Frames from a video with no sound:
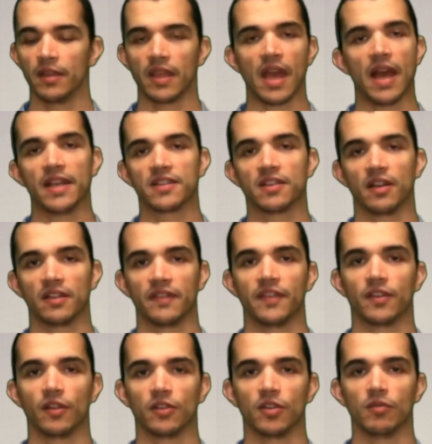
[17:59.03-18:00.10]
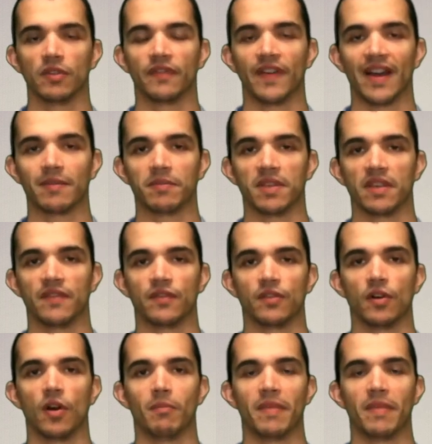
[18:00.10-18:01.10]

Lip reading: Yeah, it's not difficult. You will find me if you go